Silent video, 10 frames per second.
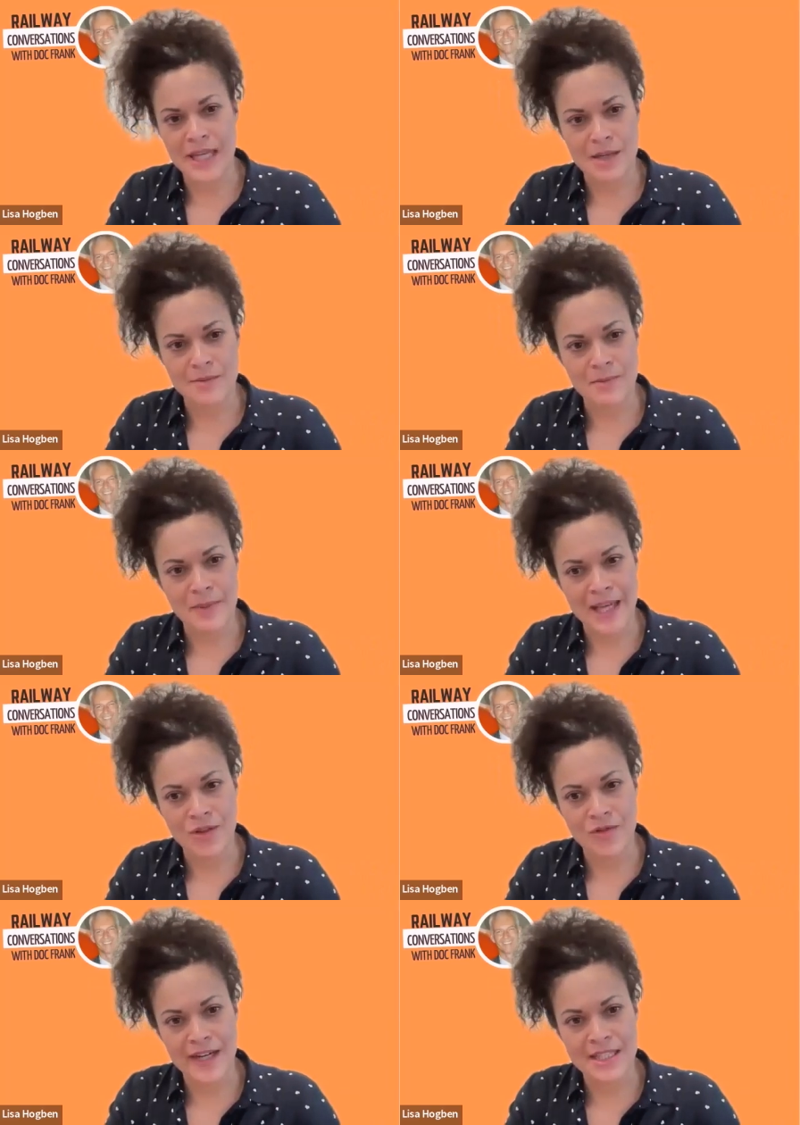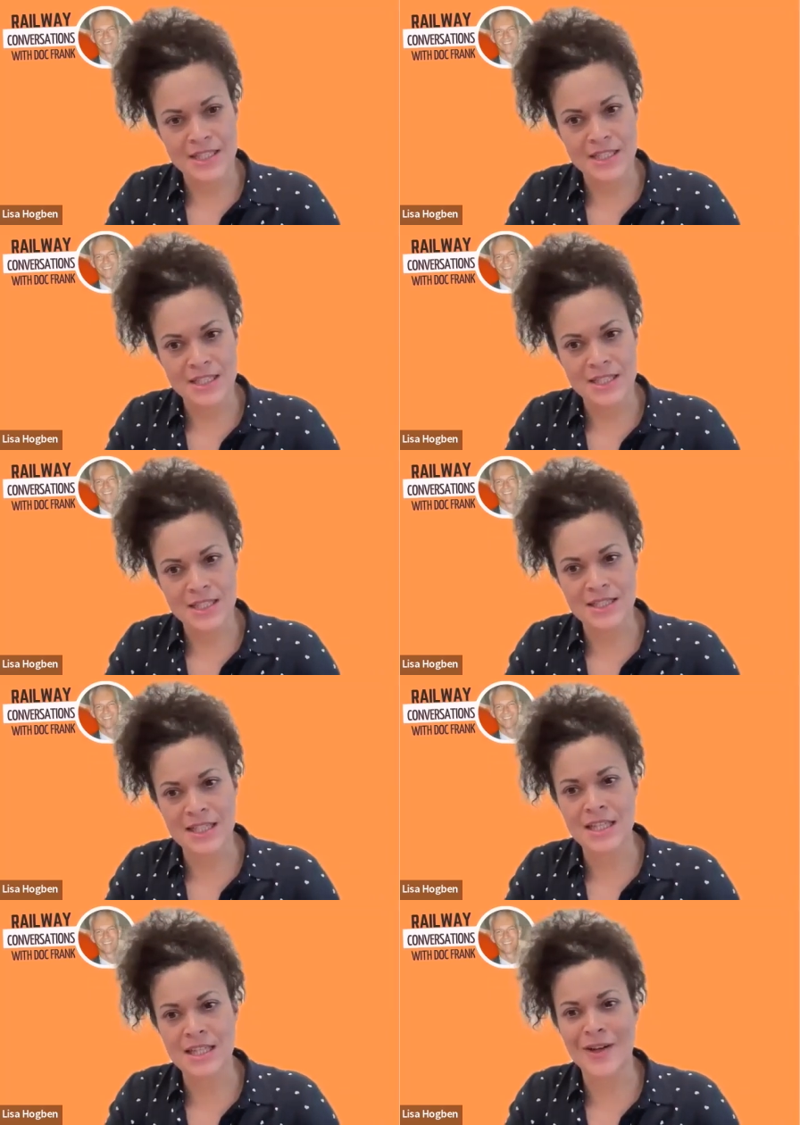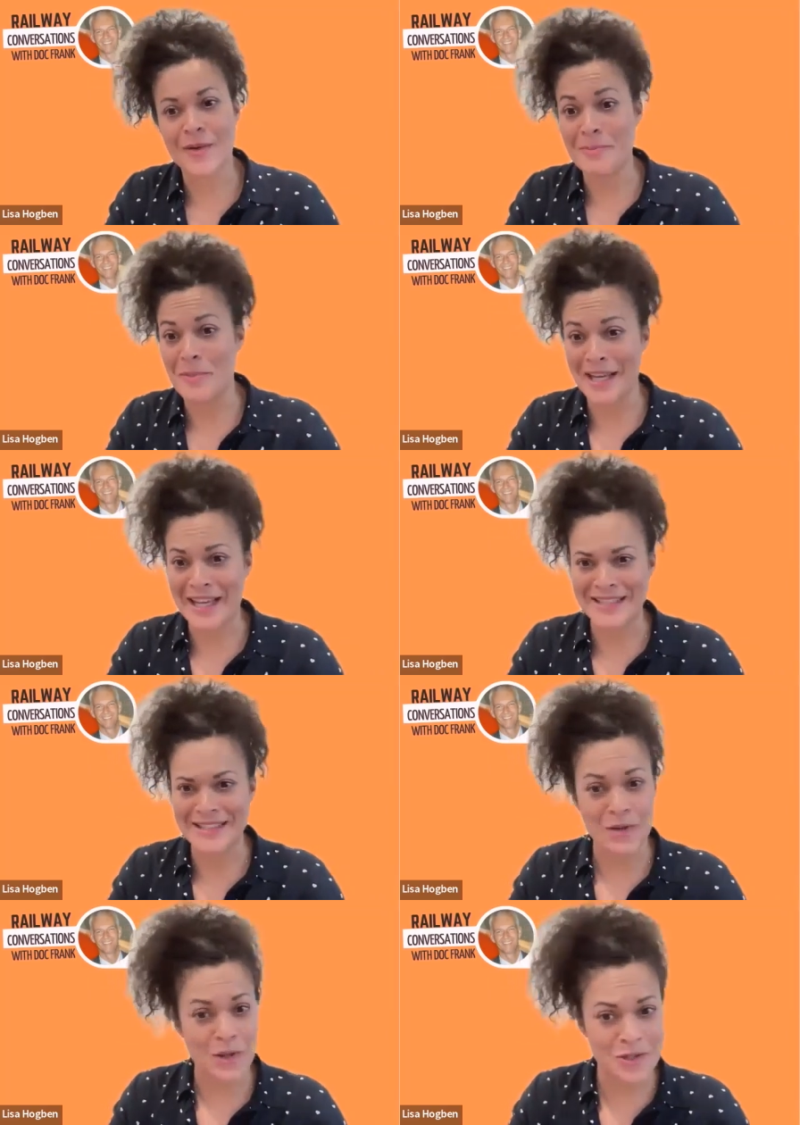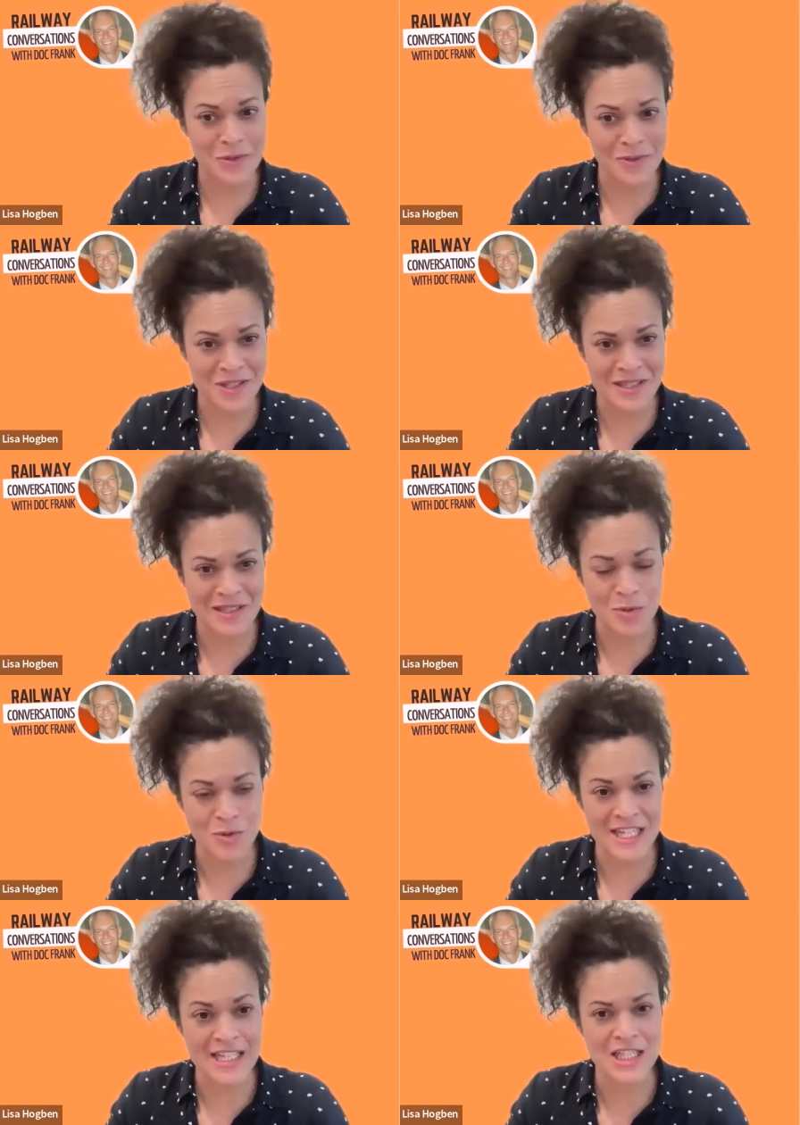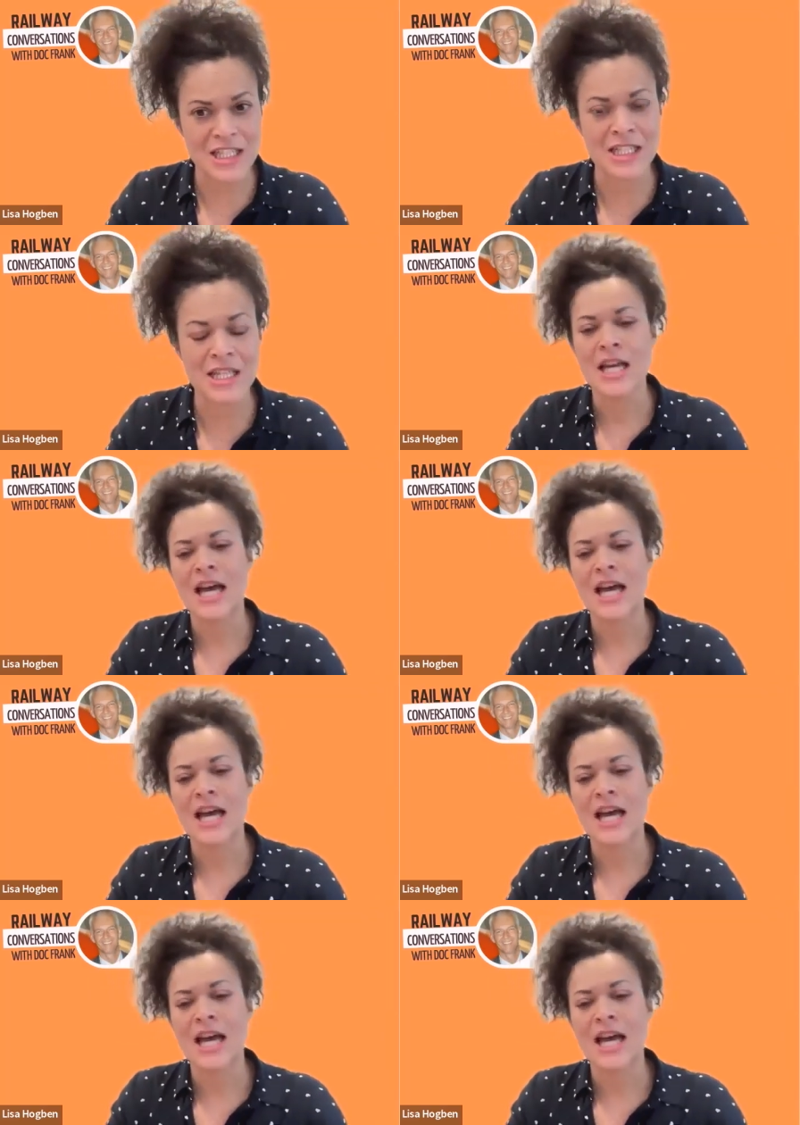being able to pay your rent, doesn't it? And in my case, how close you are to deportation.